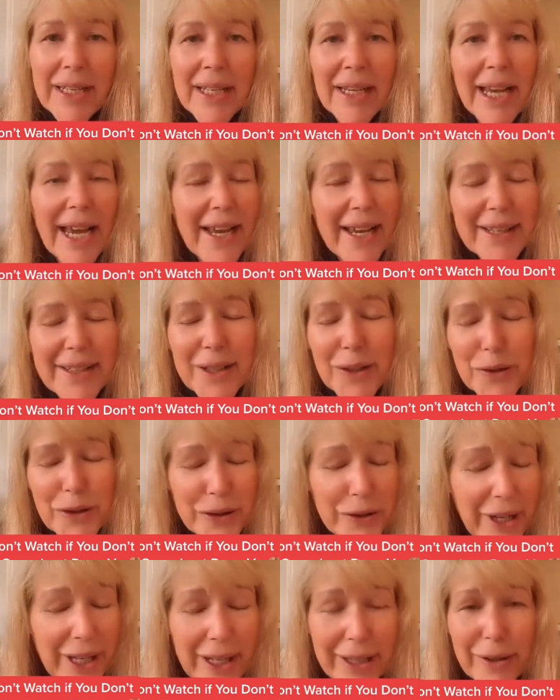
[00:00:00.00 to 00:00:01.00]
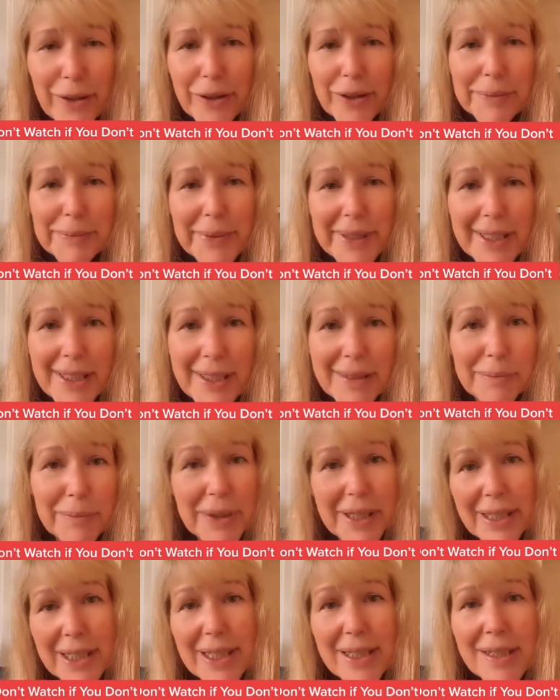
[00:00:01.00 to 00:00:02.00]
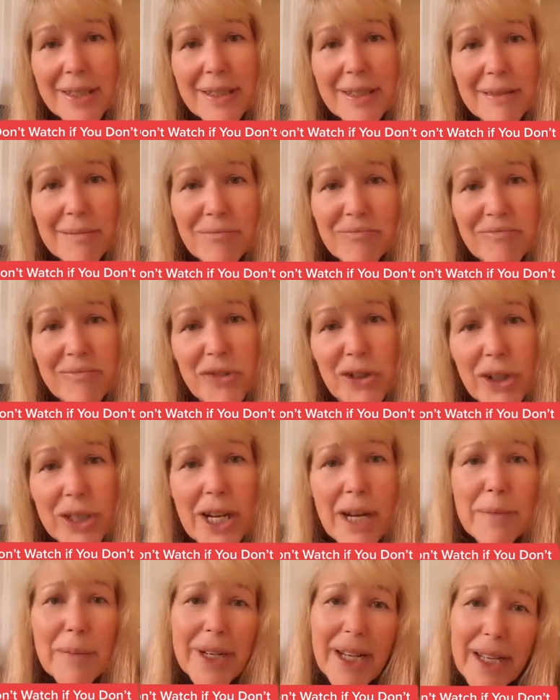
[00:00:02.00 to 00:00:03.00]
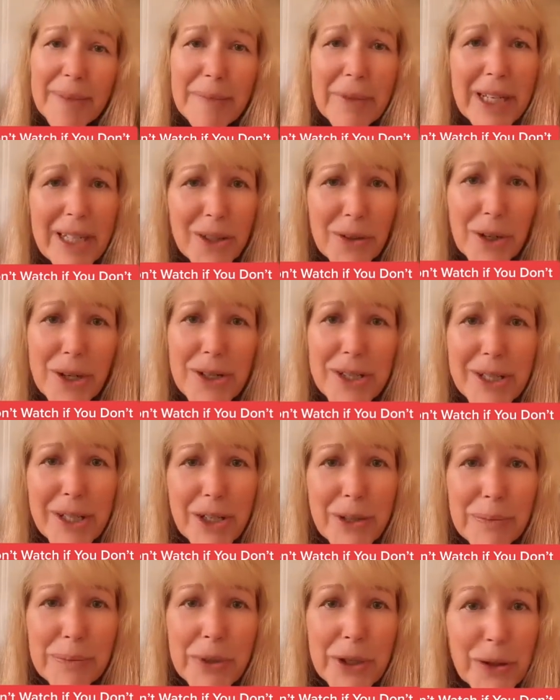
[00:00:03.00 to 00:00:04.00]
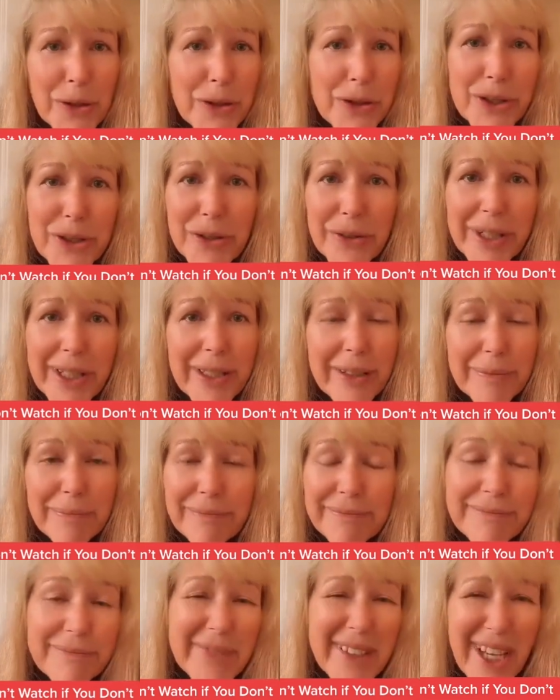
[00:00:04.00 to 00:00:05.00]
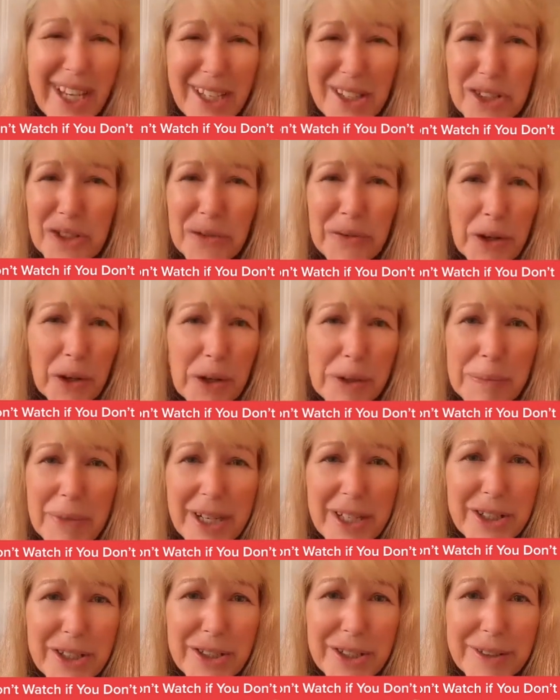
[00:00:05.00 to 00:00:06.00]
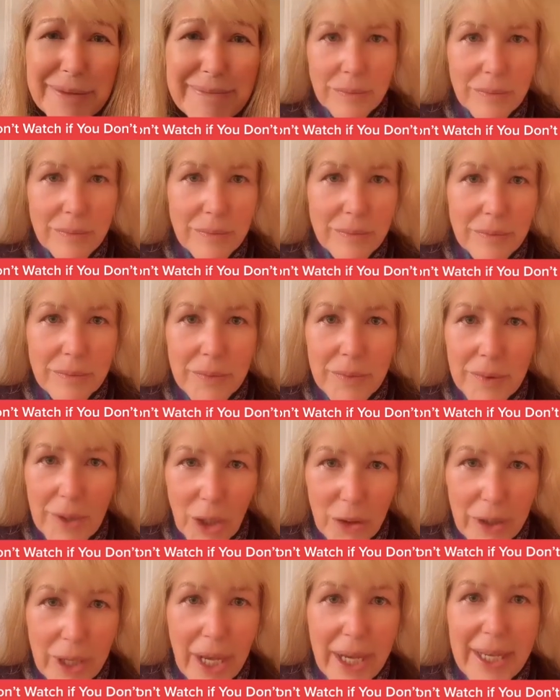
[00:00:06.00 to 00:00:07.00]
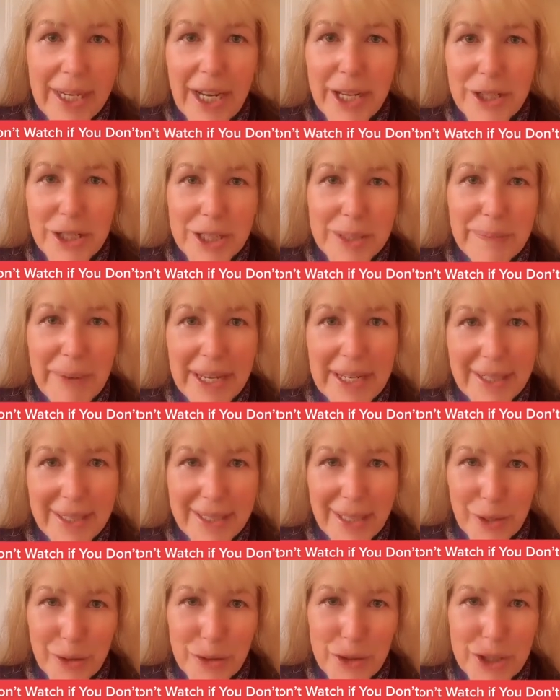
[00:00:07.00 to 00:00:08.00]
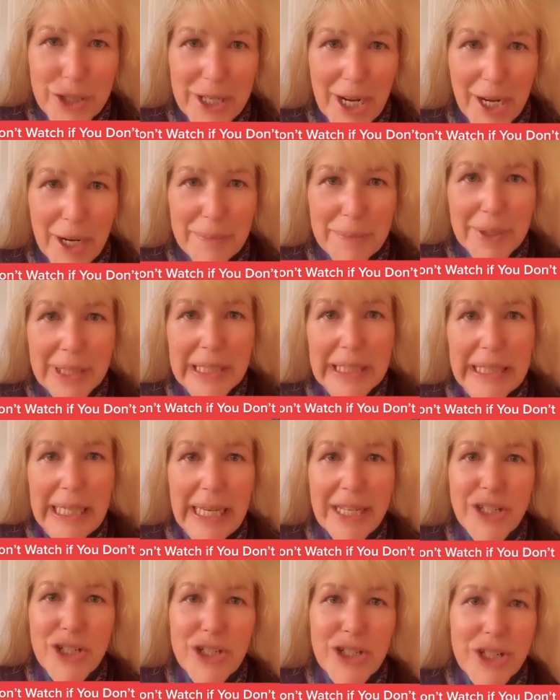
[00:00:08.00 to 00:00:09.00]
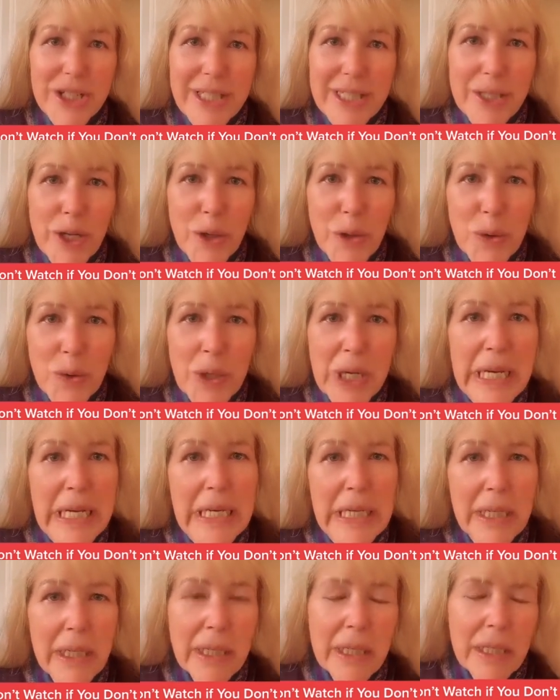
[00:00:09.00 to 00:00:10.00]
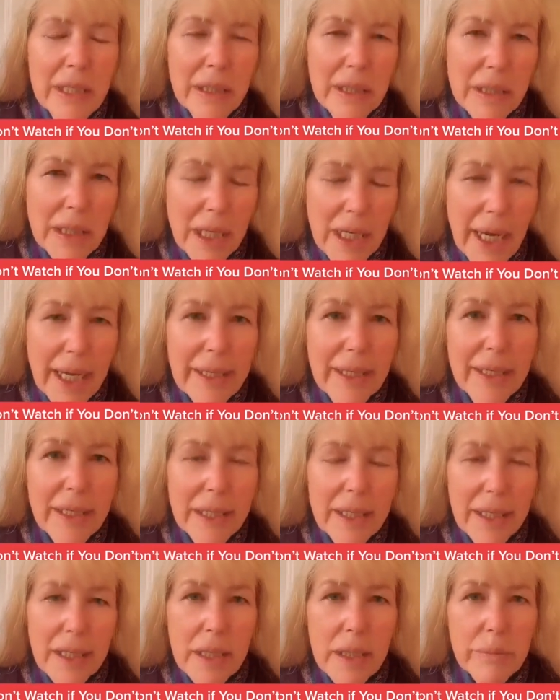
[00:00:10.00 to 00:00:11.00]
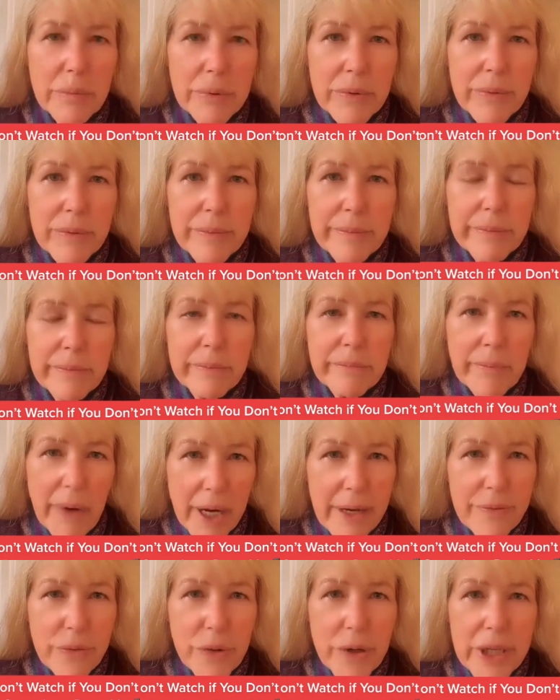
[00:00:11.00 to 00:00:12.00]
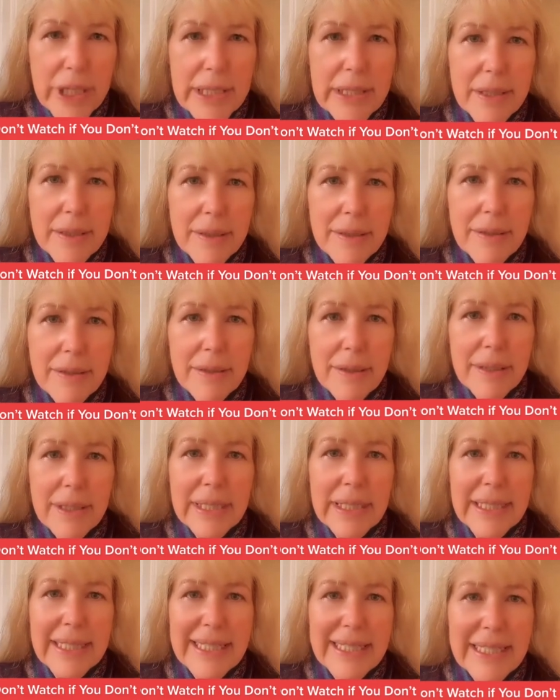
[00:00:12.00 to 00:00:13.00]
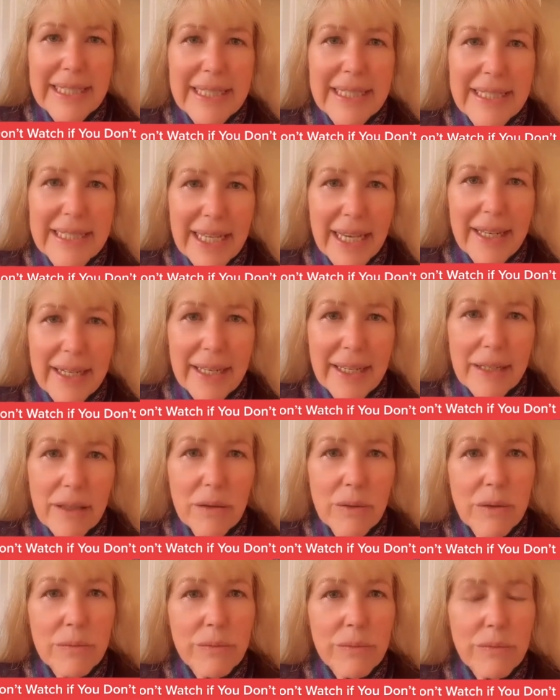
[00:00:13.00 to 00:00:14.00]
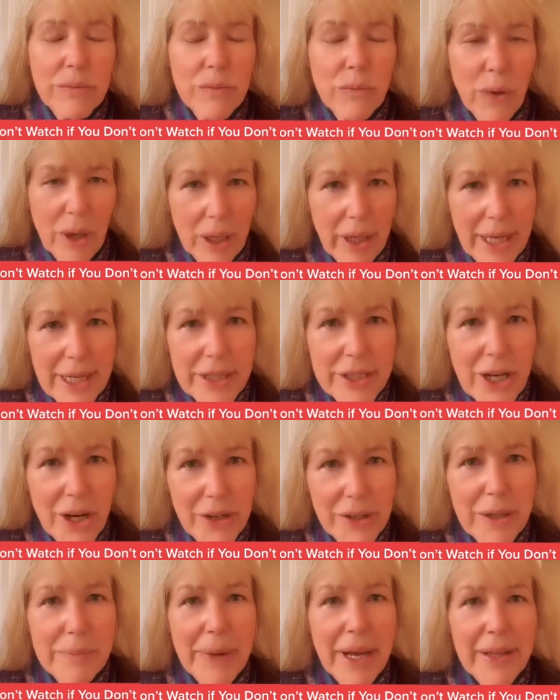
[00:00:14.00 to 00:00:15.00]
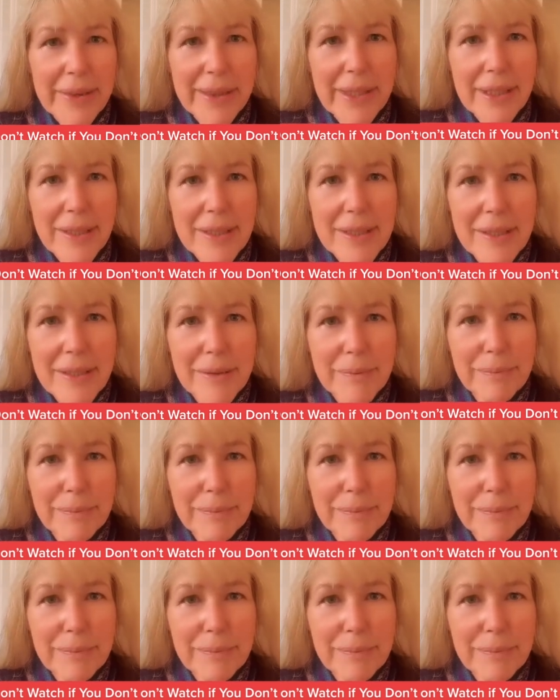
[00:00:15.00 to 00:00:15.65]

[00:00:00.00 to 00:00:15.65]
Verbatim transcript: And no, you can't hurt me. Please. You're coming at me across a computer screen. Can't do very much. Okay, and I just made another stop. And that's just so that I can keep my voice steady while I talk about this.